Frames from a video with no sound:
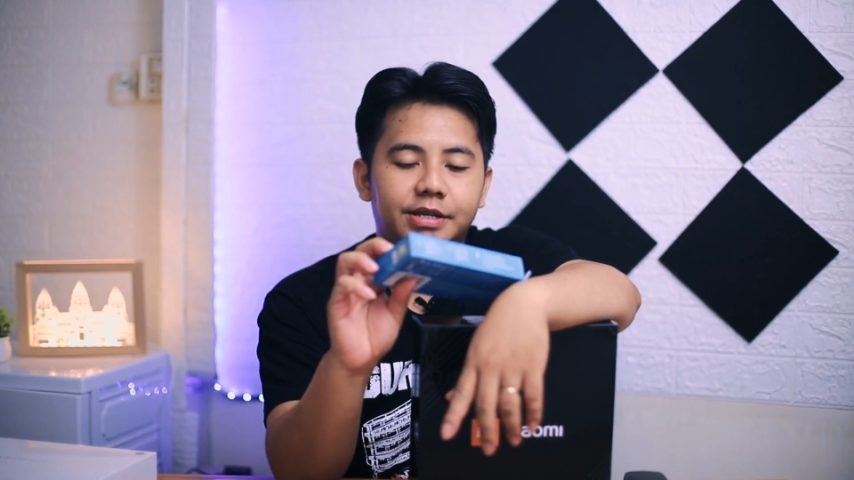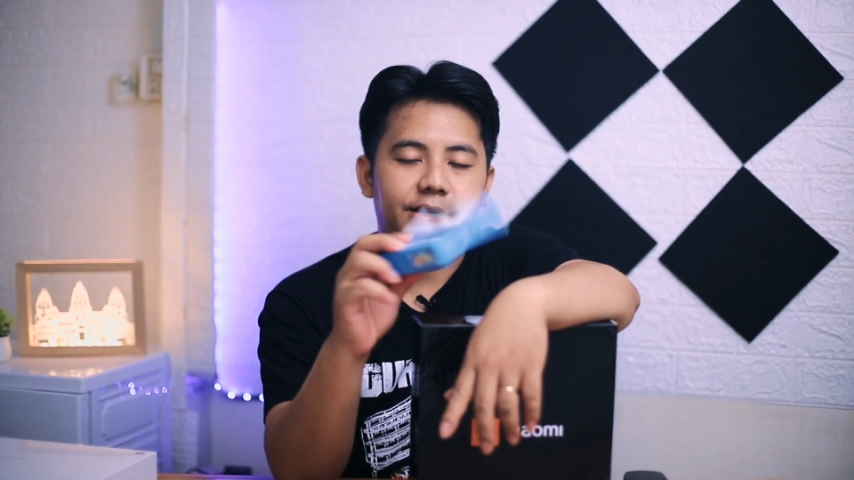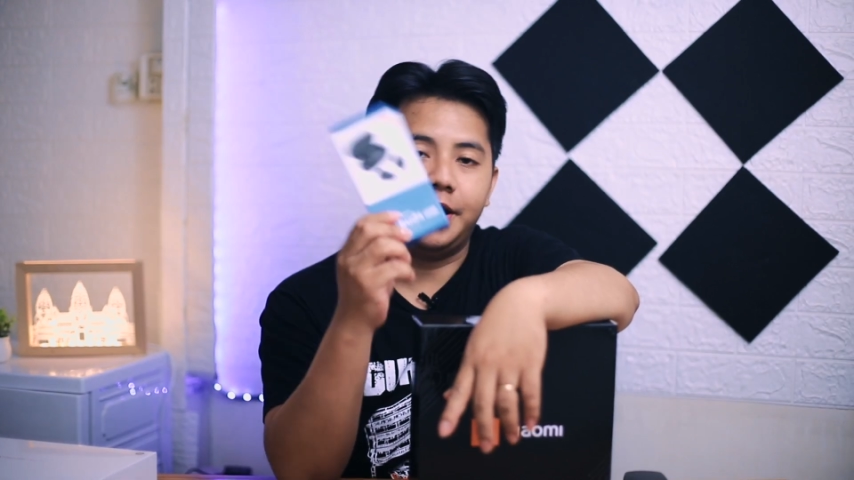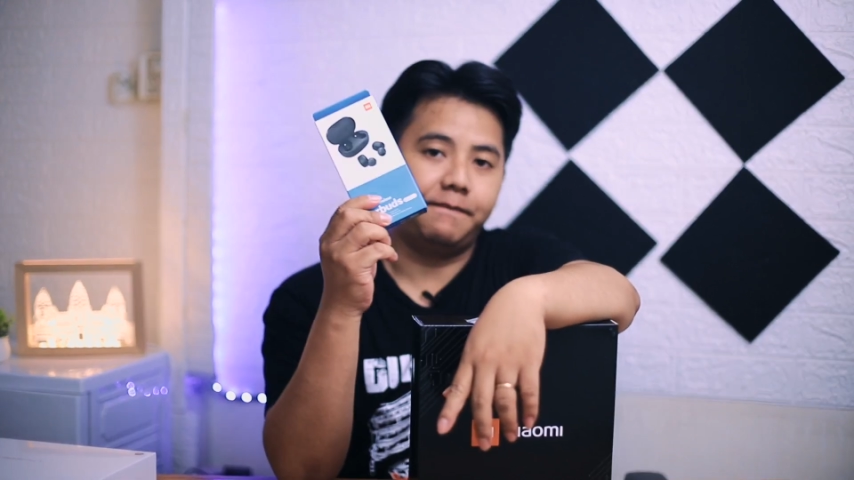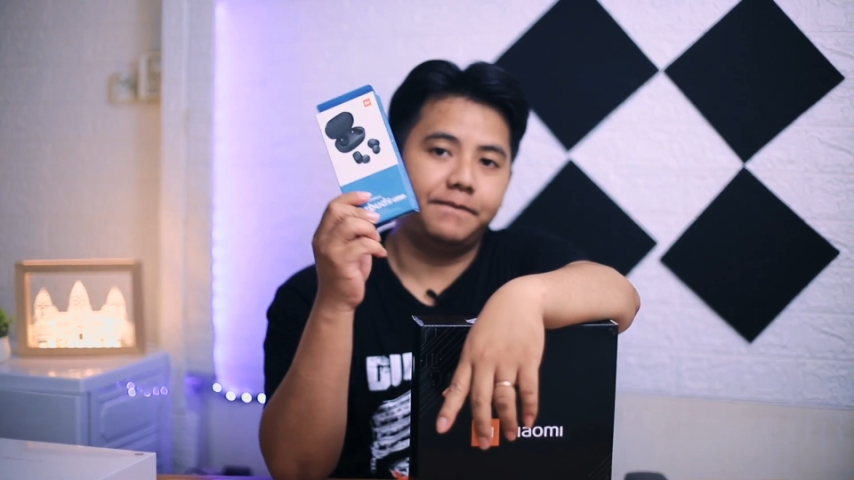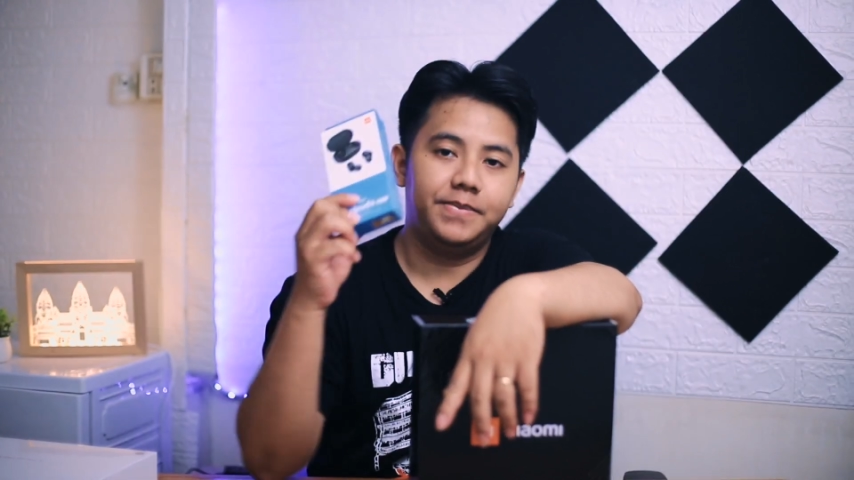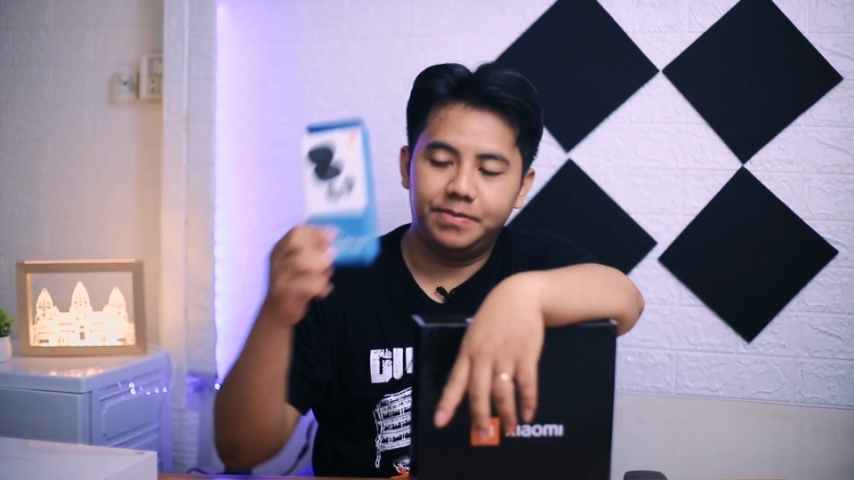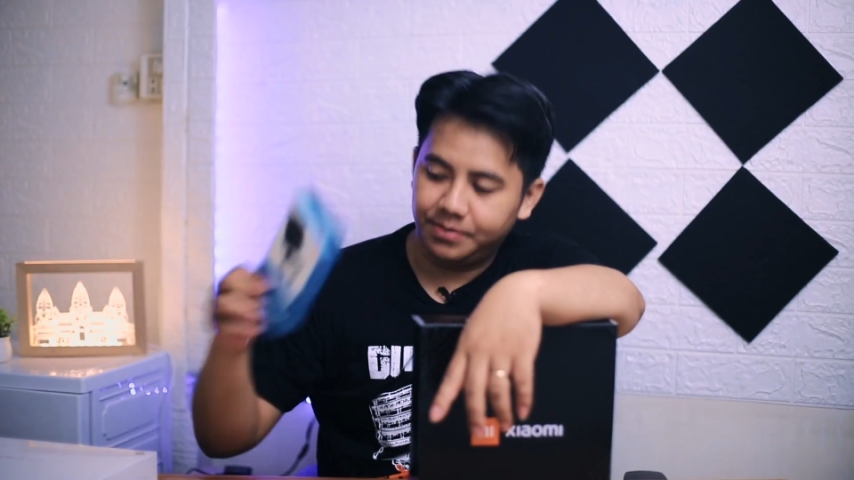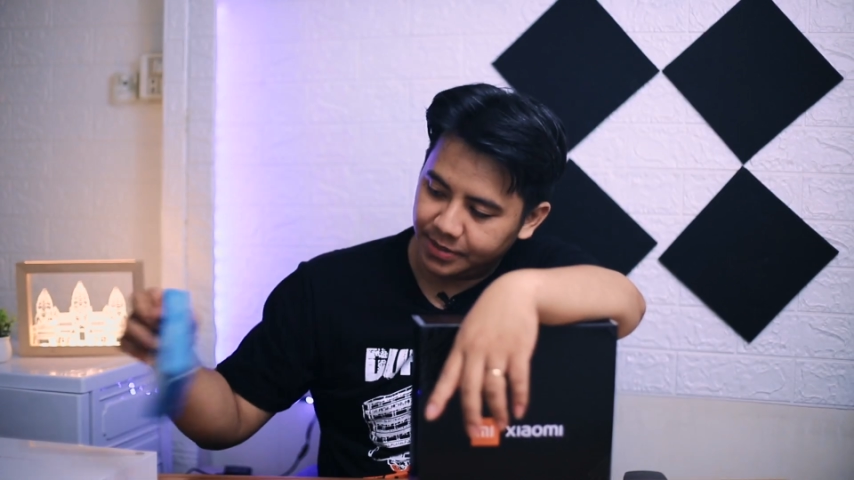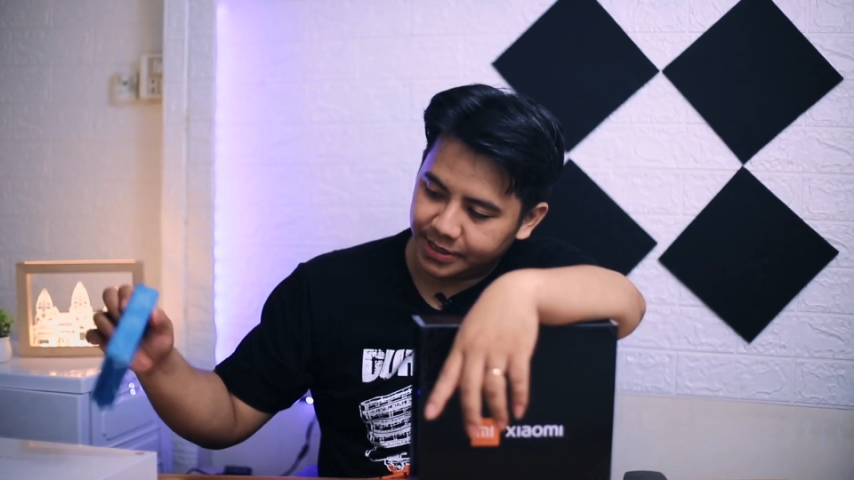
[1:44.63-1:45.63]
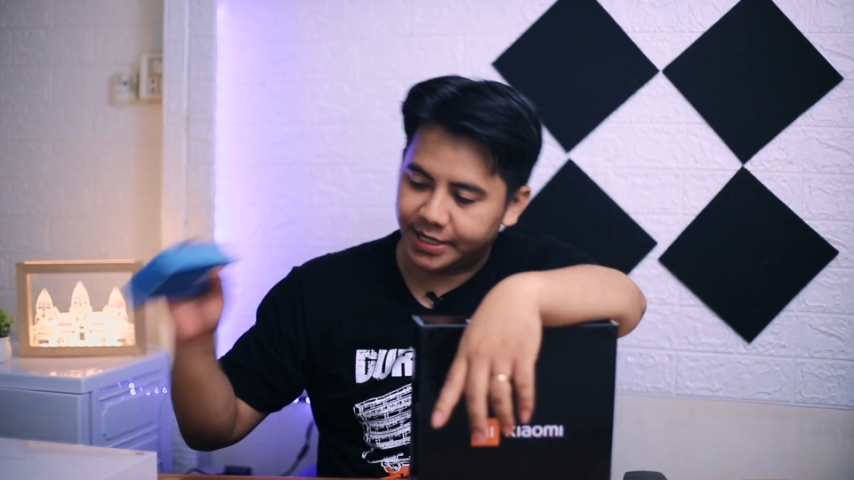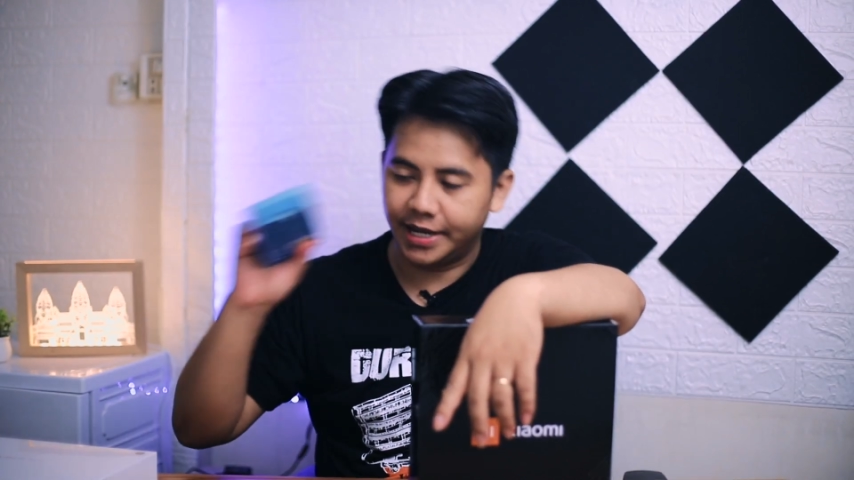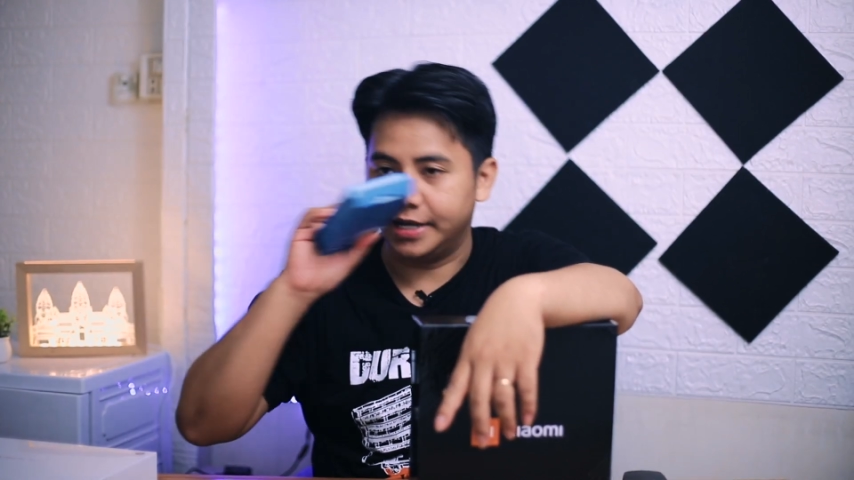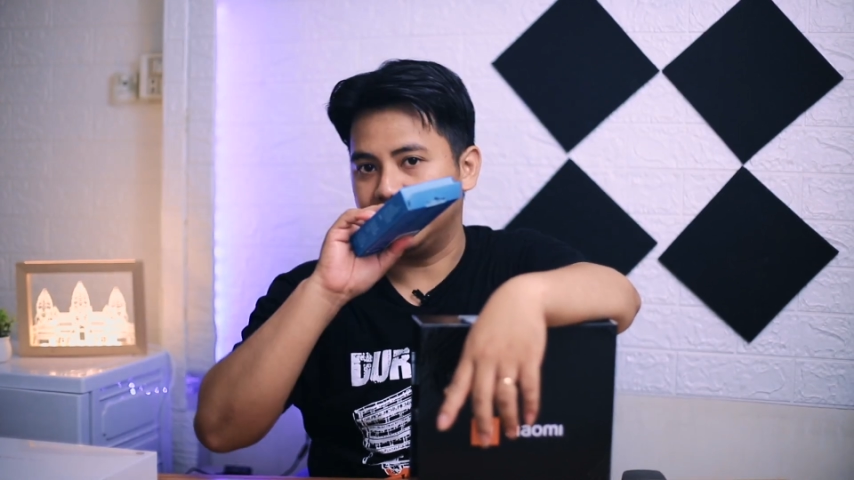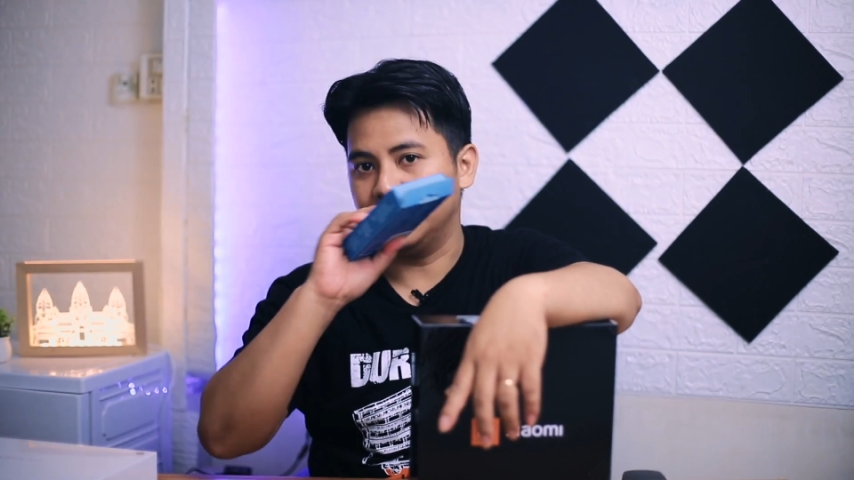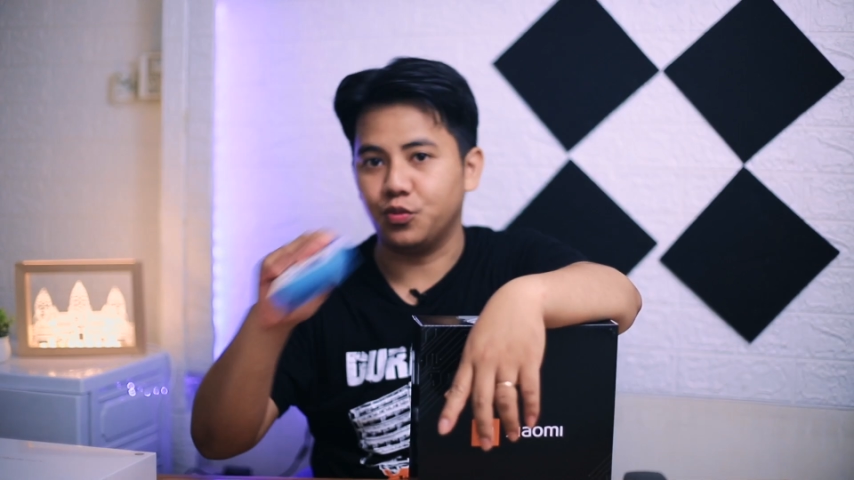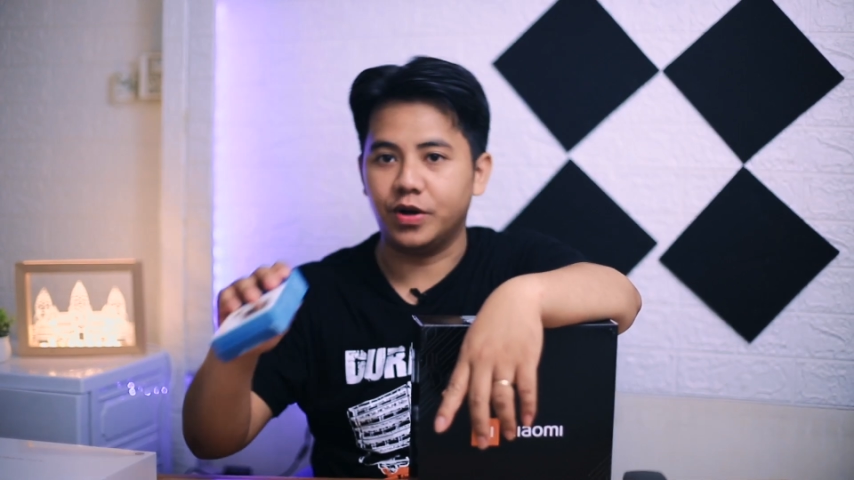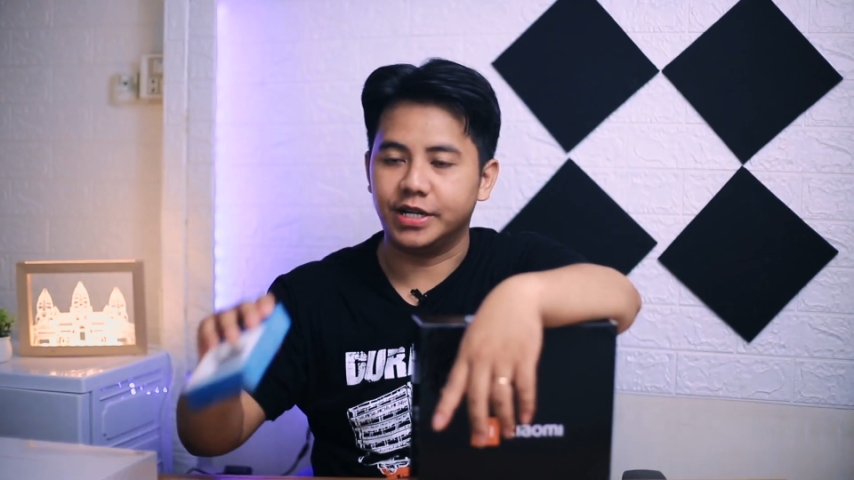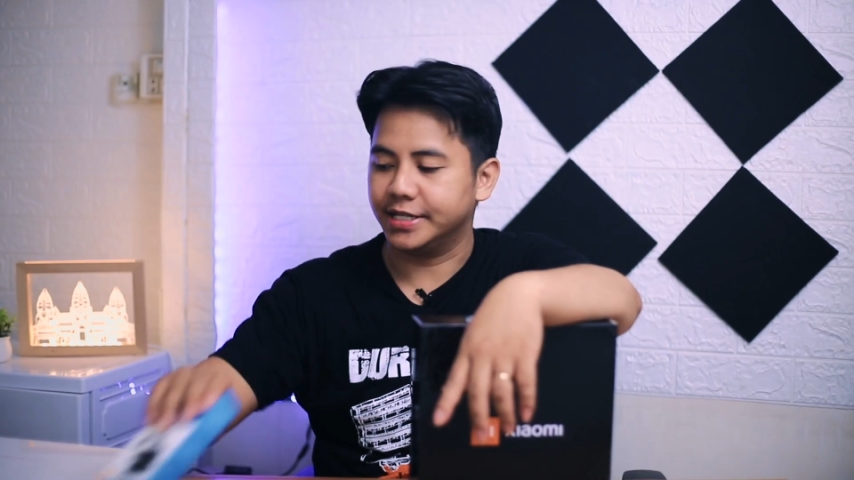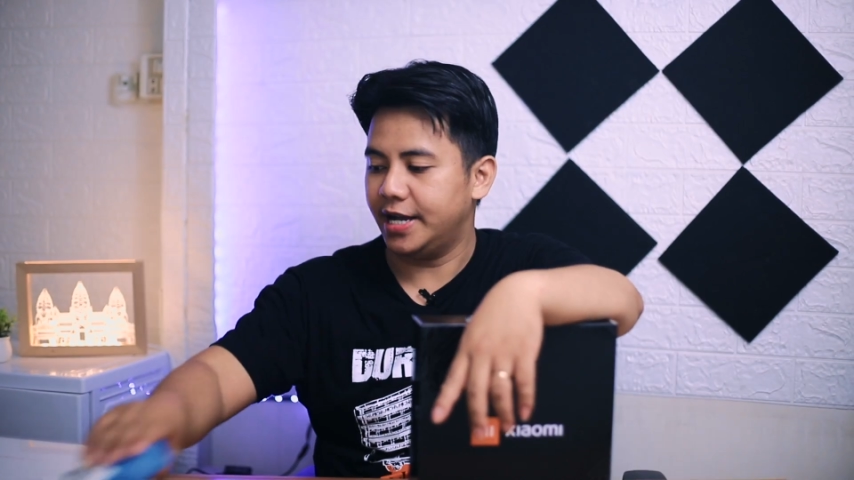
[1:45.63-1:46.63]
Yep. Let's take this
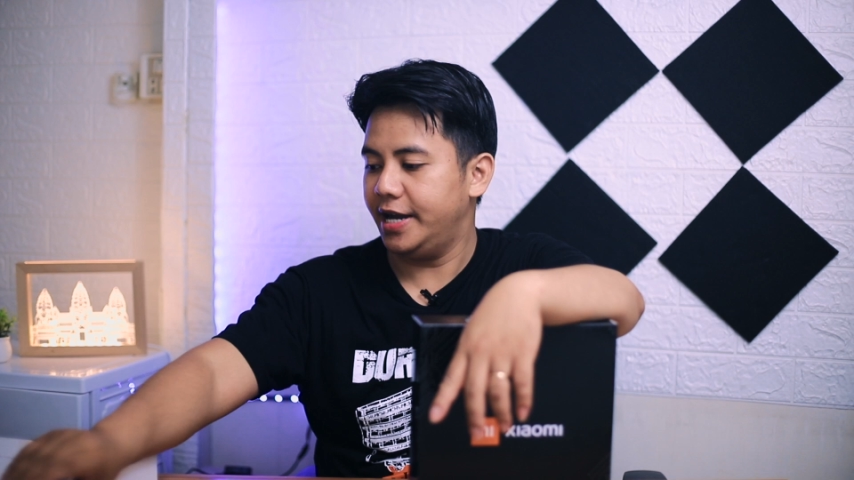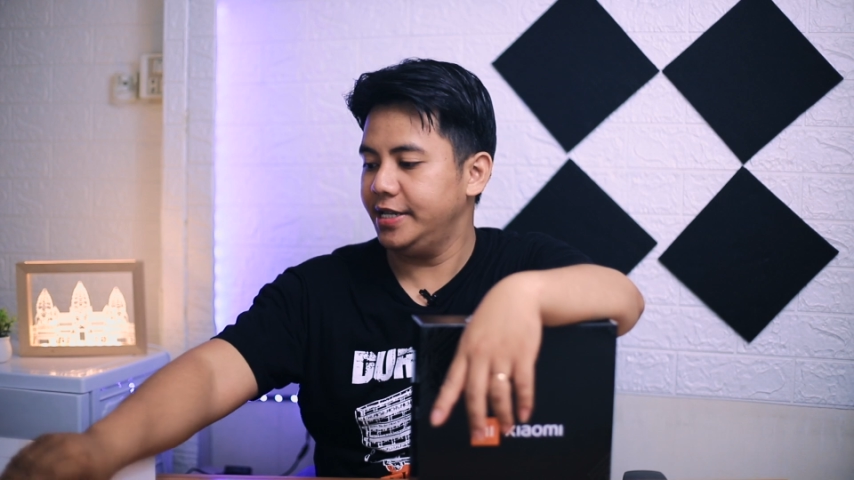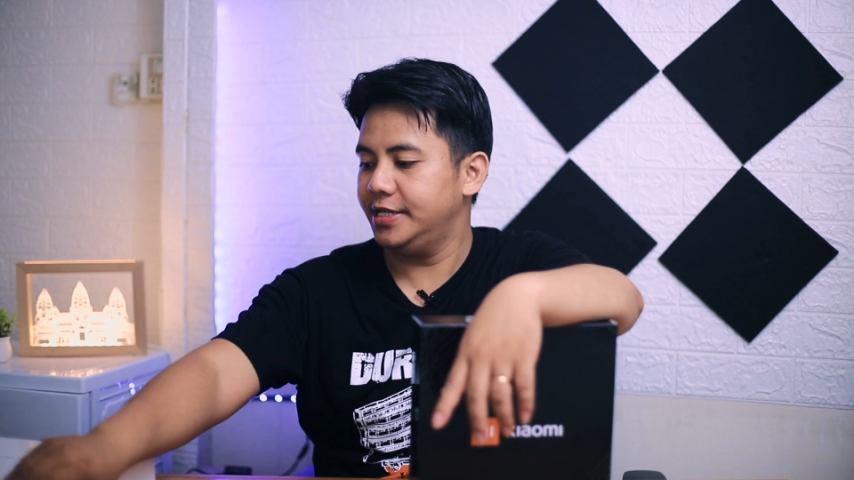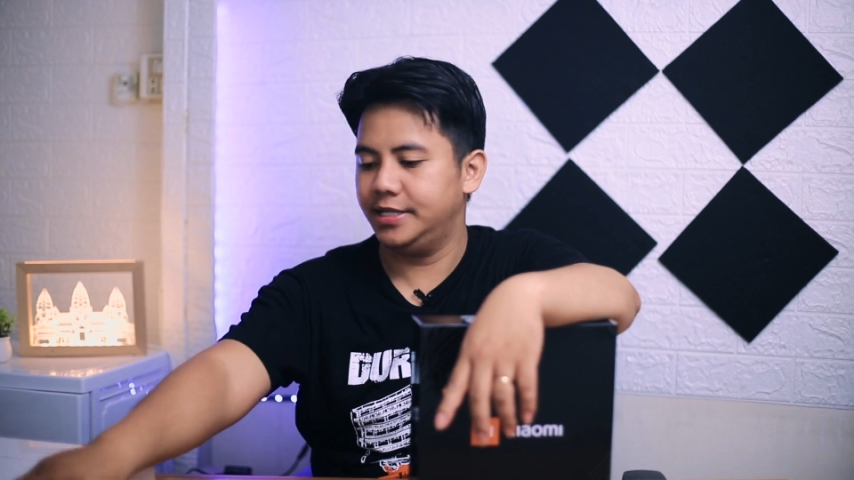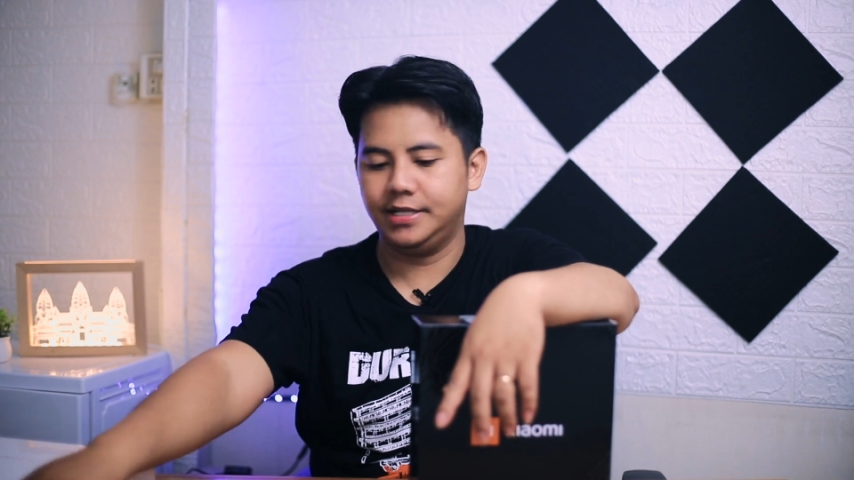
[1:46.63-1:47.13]
one aside.